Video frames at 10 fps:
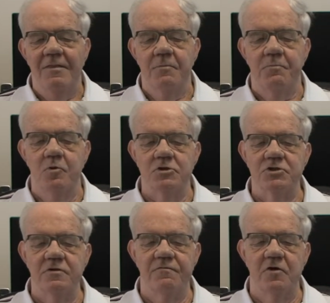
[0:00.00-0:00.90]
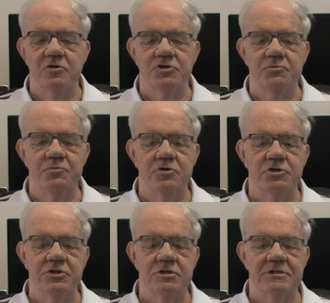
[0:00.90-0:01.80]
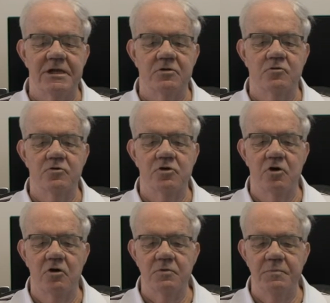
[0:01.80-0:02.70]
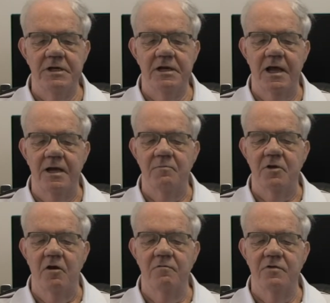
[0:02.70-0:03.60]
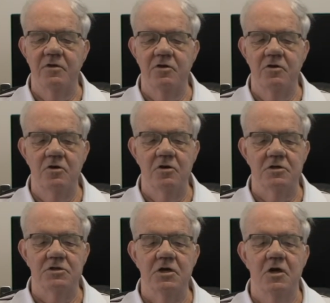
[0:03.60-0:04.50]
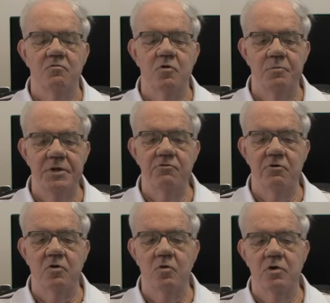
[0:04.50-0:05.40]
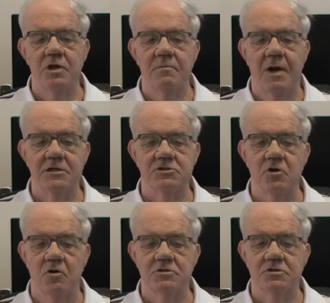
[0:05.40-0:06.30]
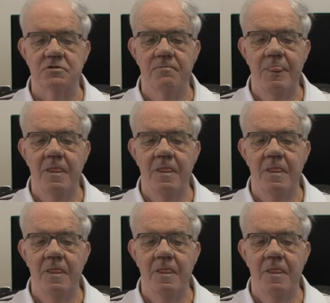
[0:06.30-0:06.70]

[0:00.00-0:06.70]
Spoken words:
The portion of contributions that could not be claimed over the years will be recorded by SARS.